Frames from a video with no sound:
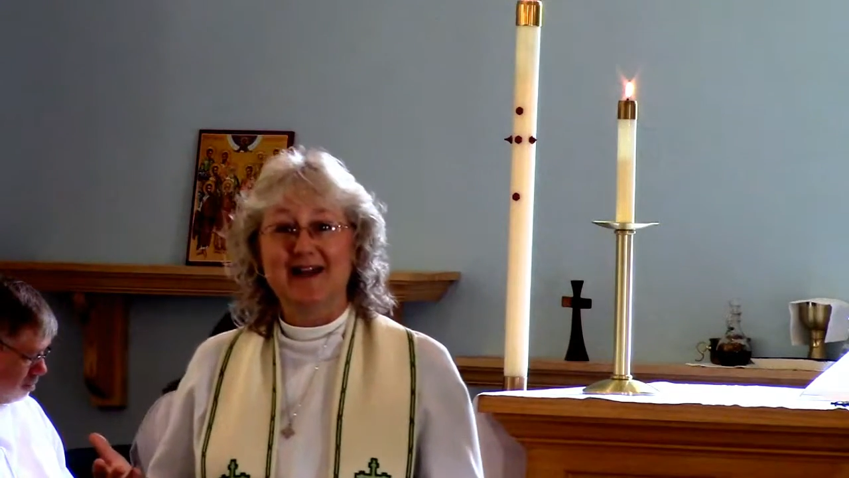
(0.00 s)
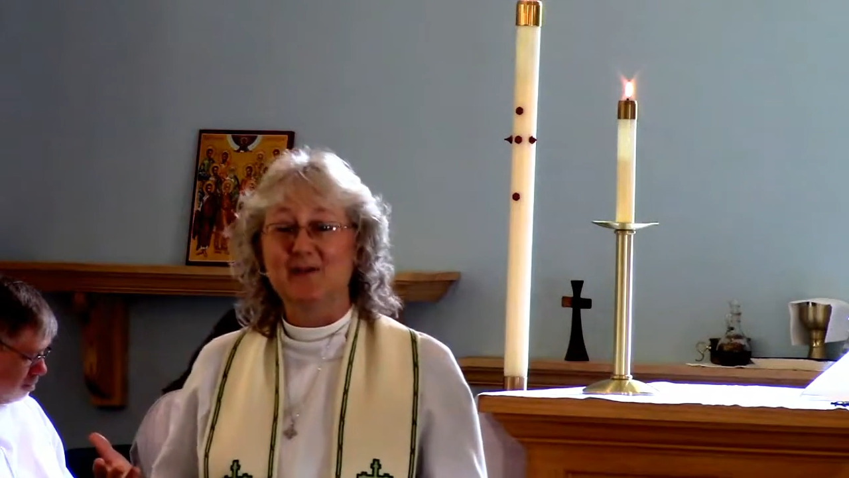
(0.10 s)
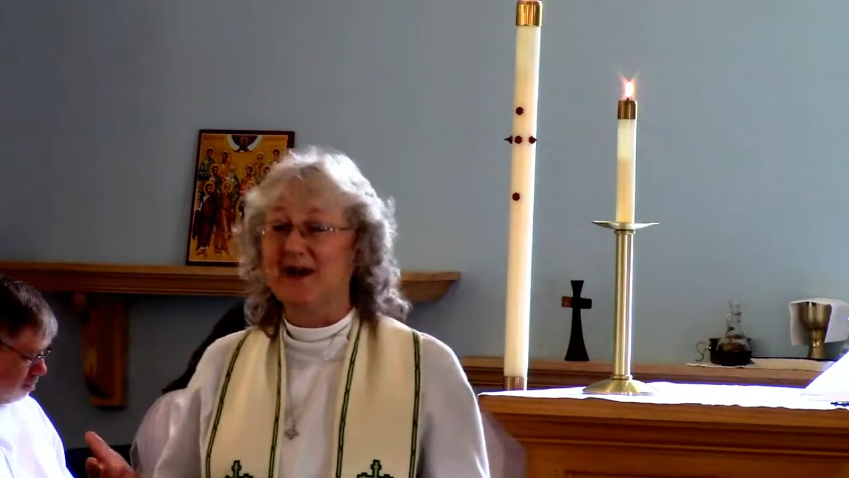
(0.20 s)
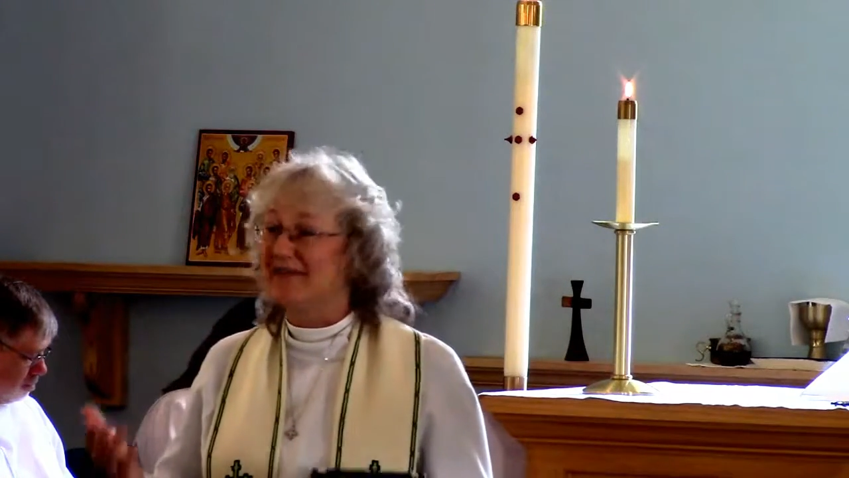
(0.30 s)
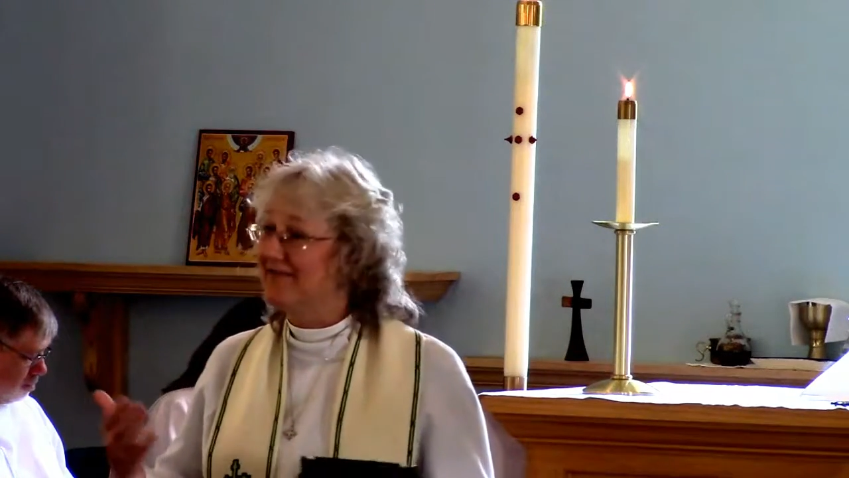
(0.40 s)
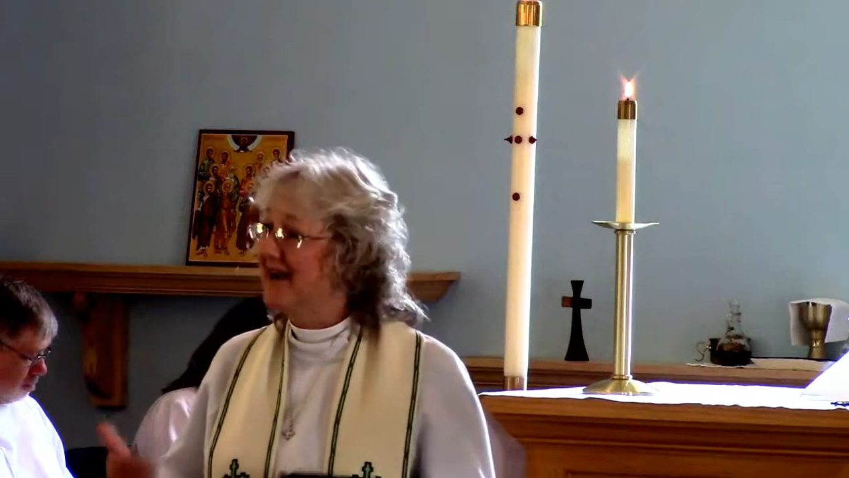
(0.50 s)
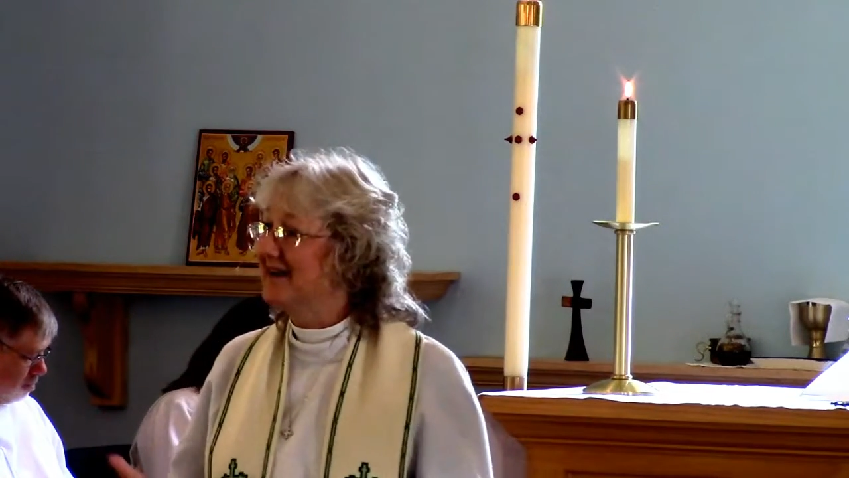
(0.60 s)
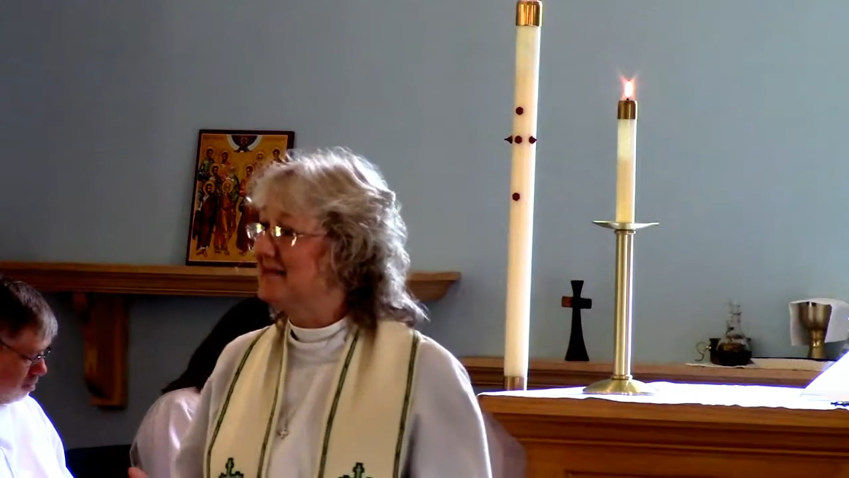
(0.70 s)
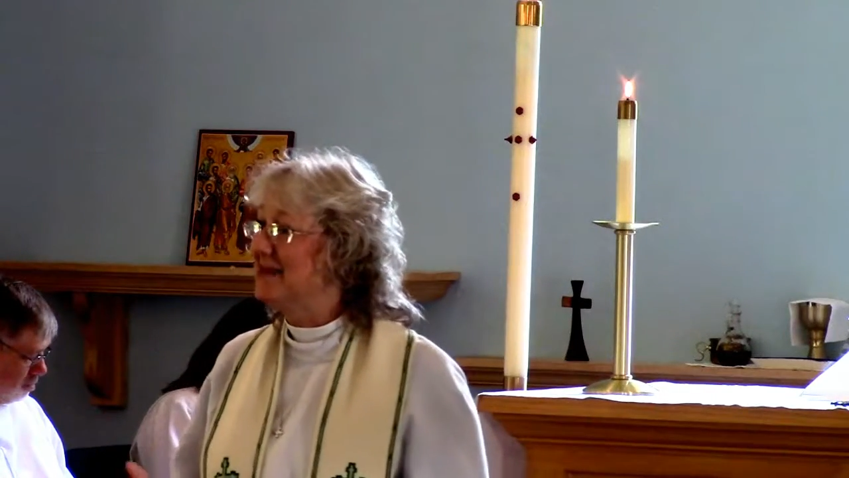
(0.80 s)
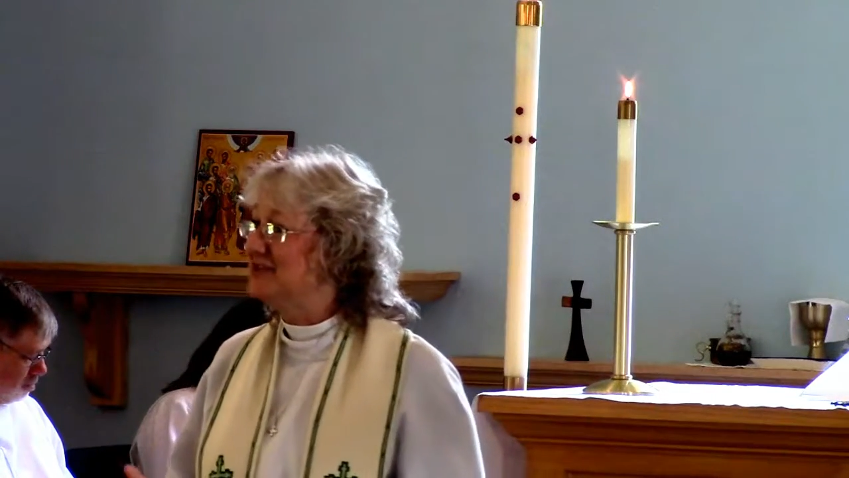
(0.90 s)
and when I
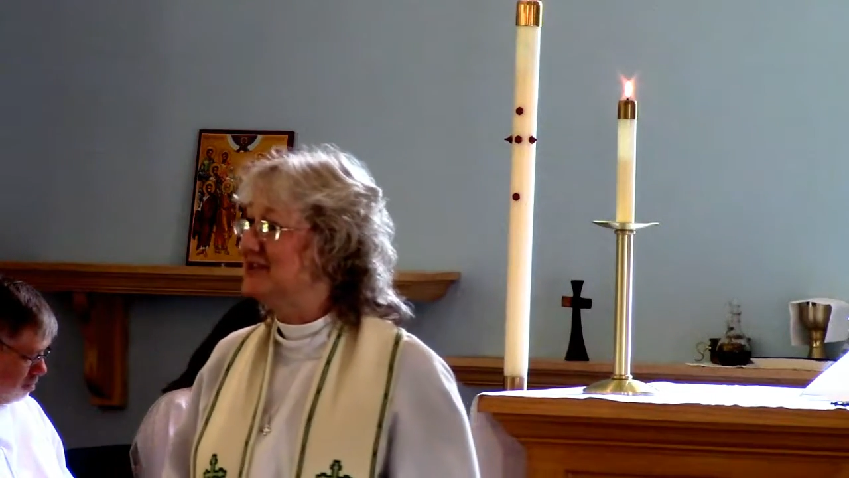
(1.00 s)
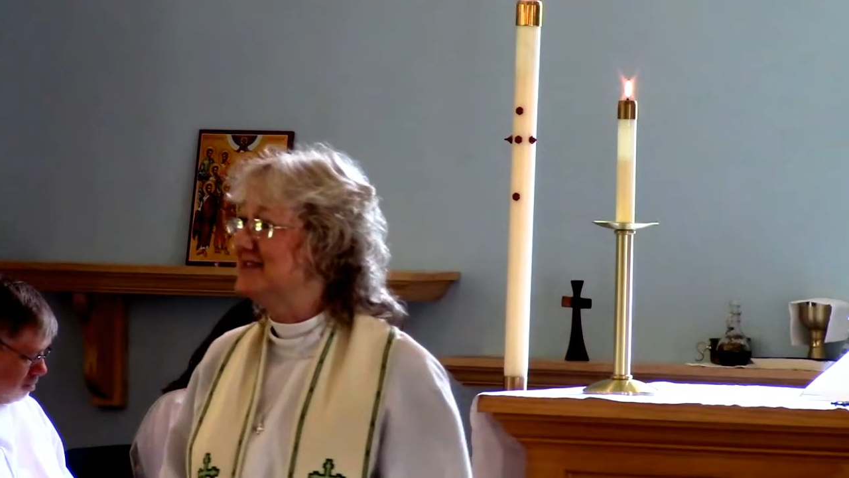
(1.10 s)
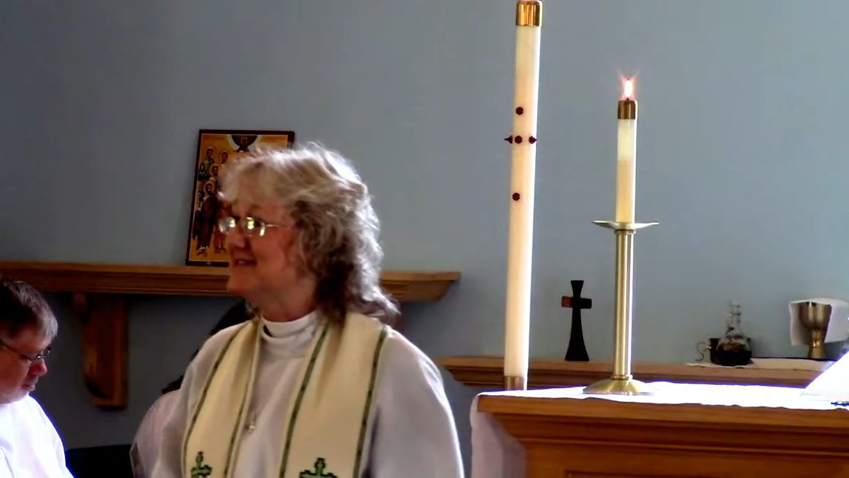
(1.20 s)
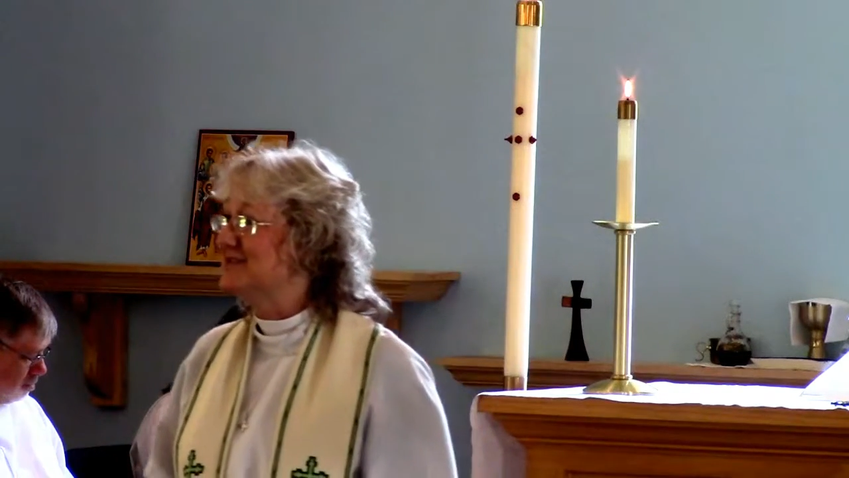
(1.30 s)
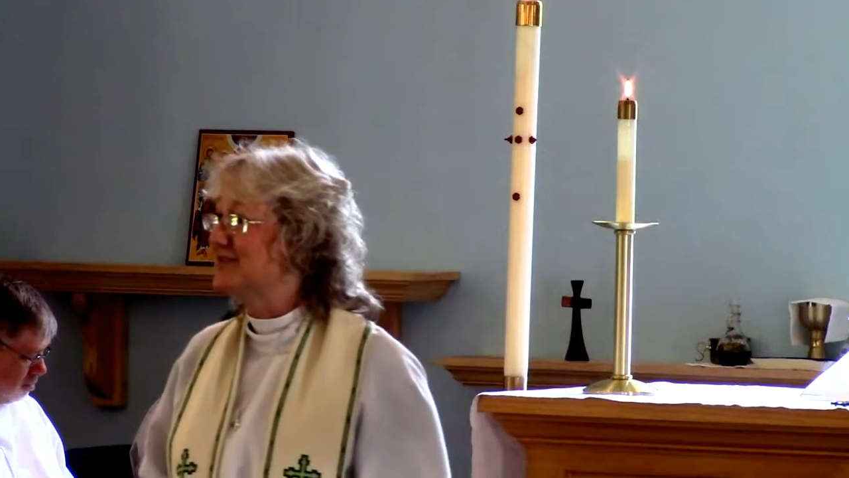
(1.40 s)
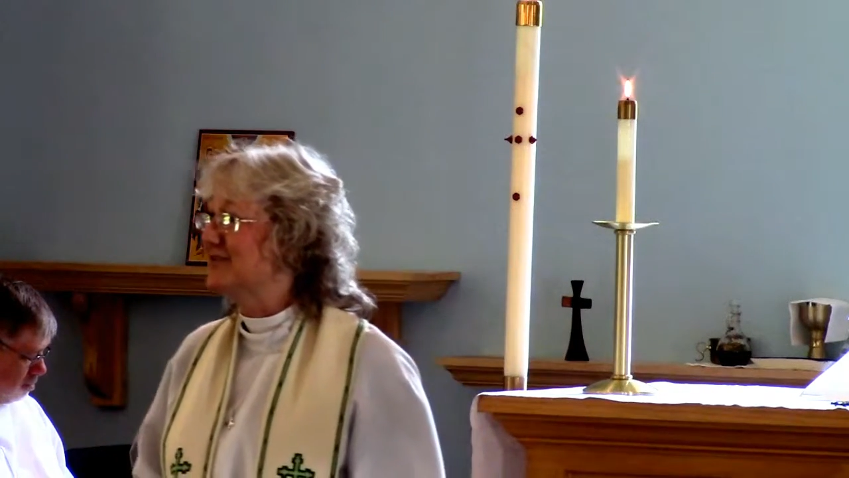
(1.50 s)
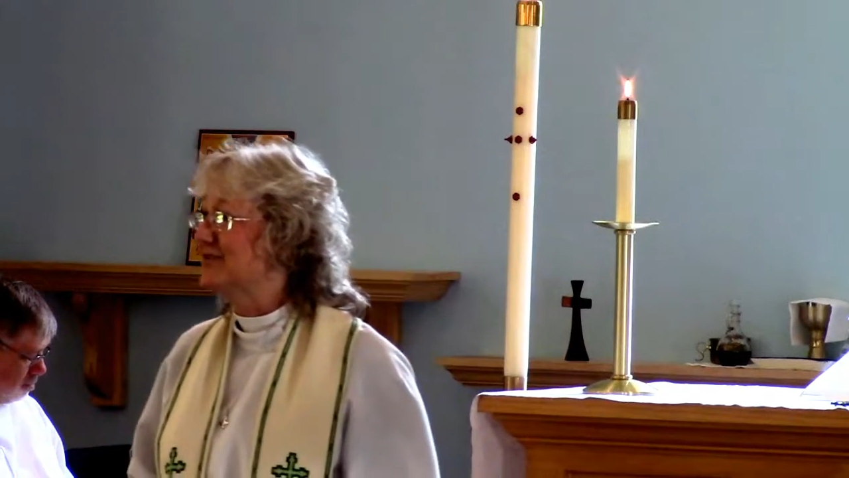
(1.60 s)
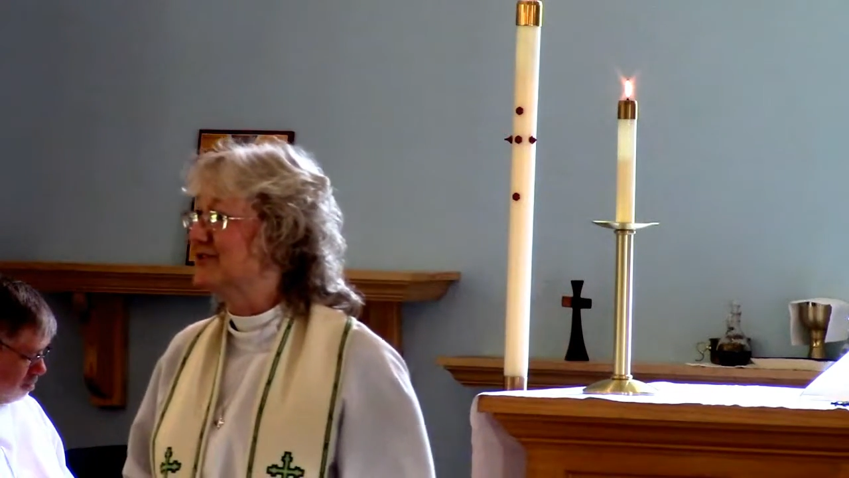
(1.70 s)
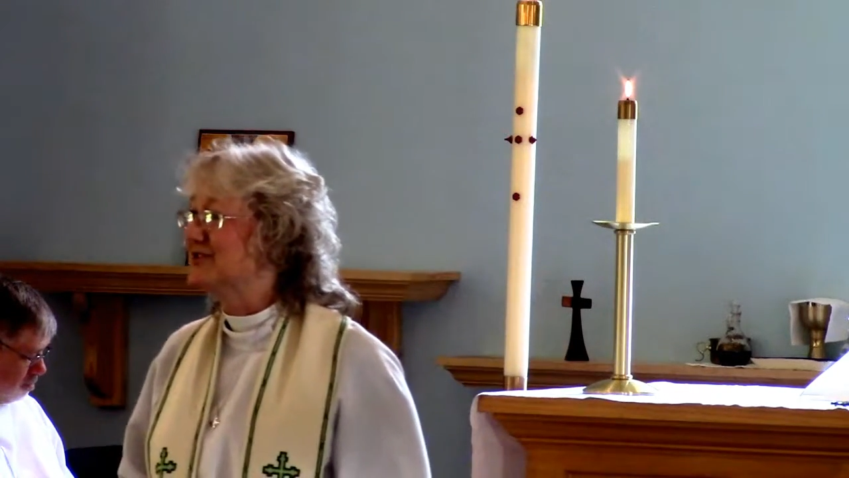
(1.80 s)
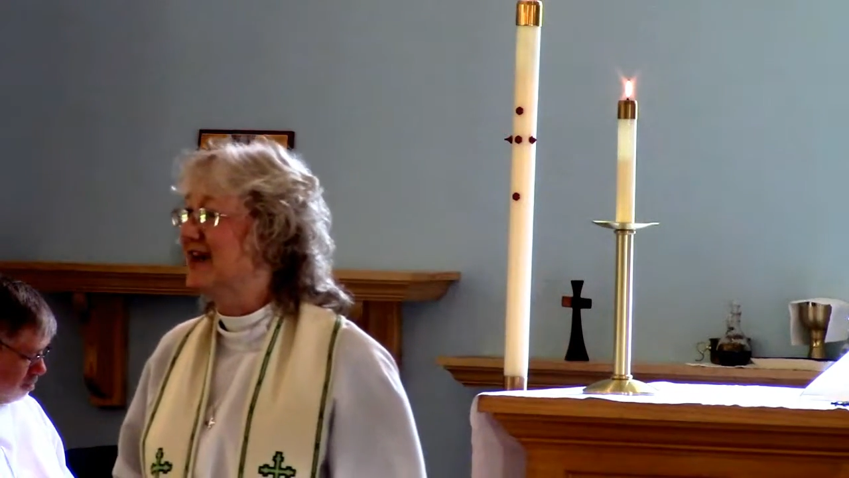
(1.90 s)
finally met Jesus for the
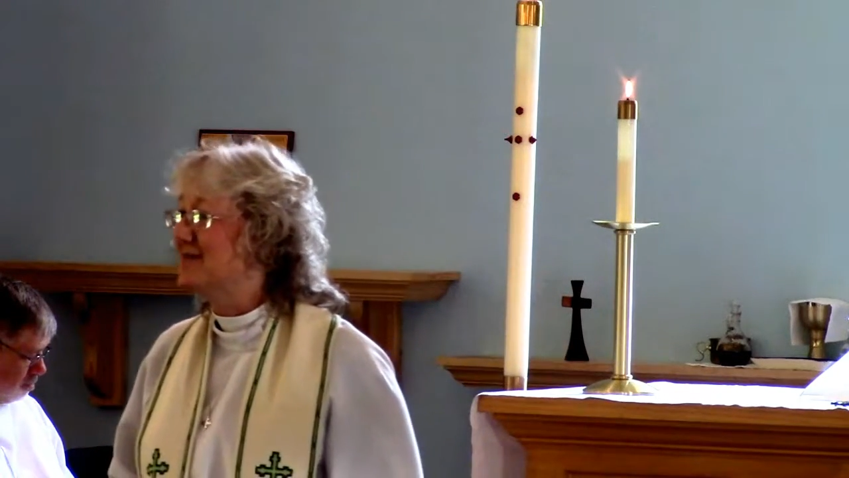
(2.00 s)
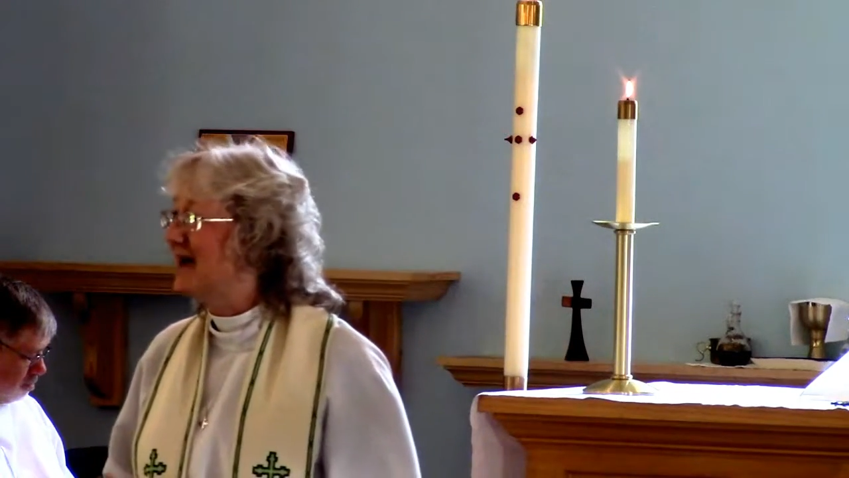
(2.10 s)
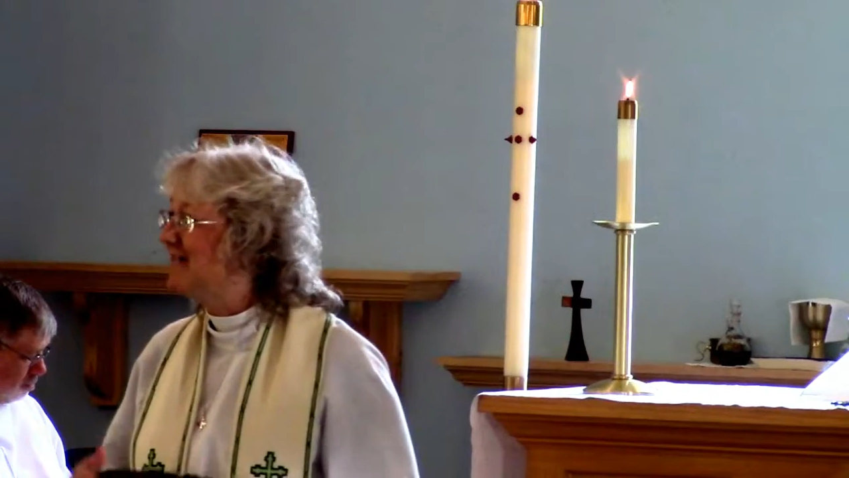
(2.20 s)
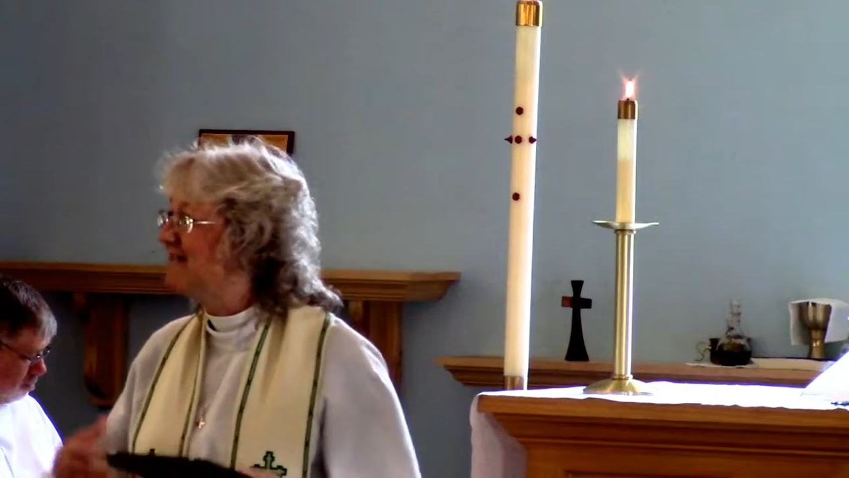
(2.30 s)
first time,